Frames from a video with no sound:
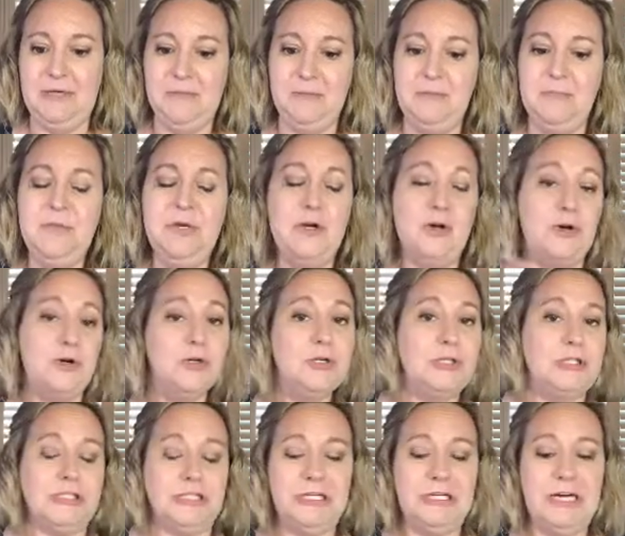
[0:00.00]

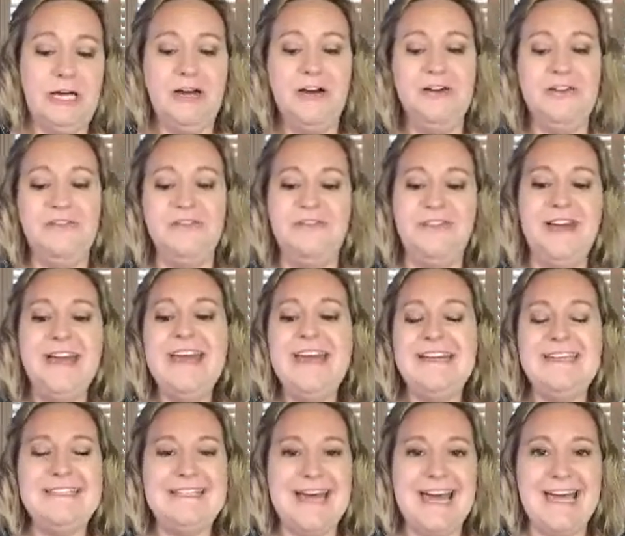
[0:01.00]
mural of
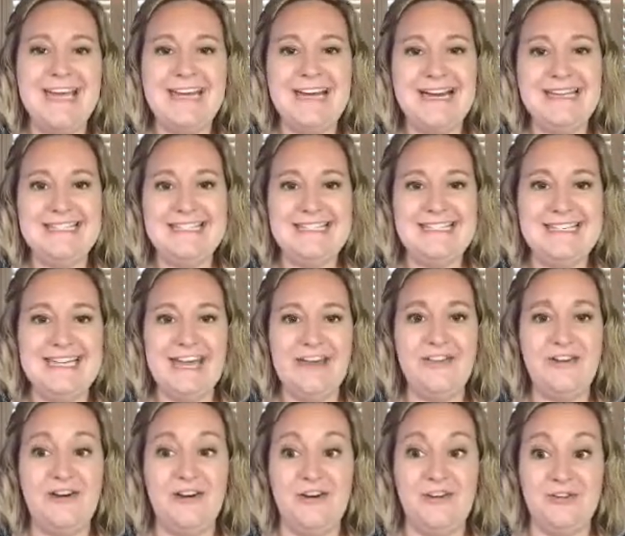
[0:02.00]
die cuts
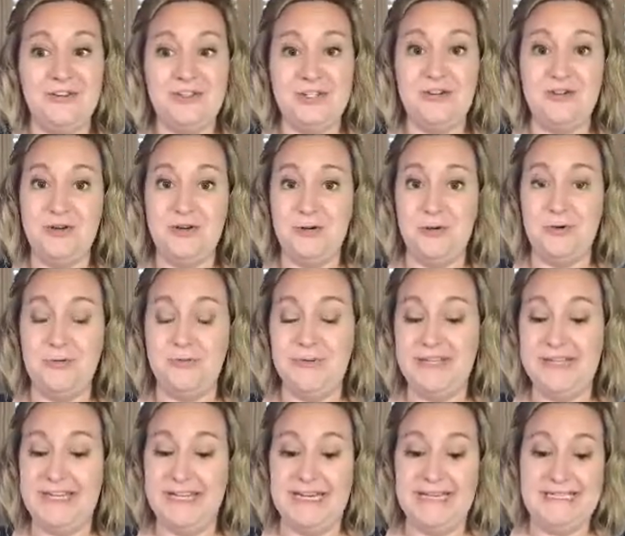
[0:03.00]
together, and I'll show you a
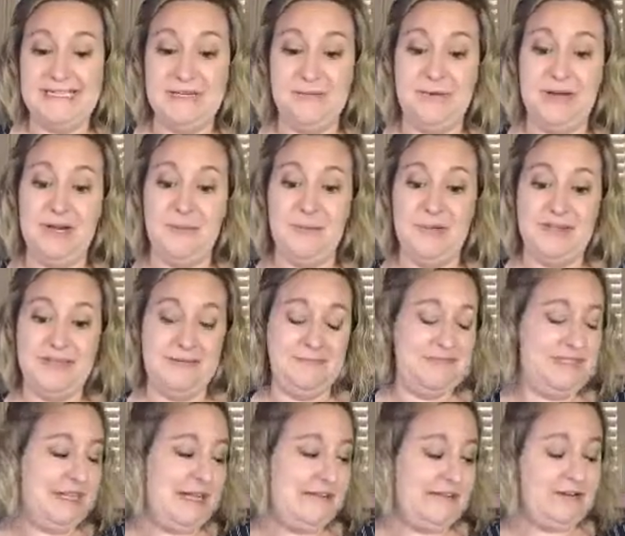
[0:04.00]
really easy way to put them
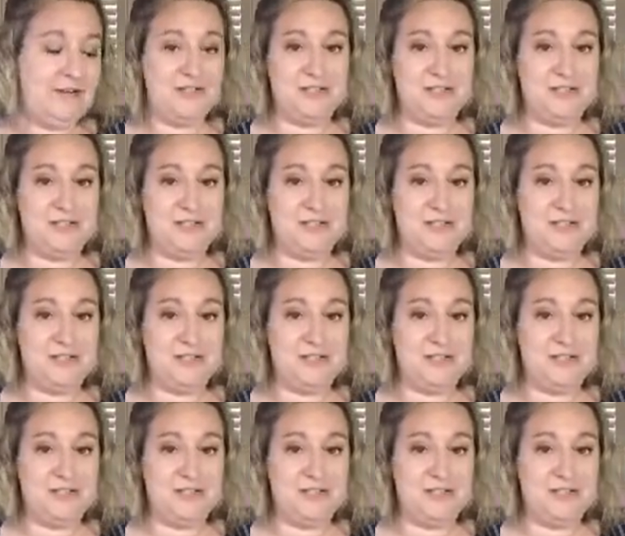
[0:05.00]
together.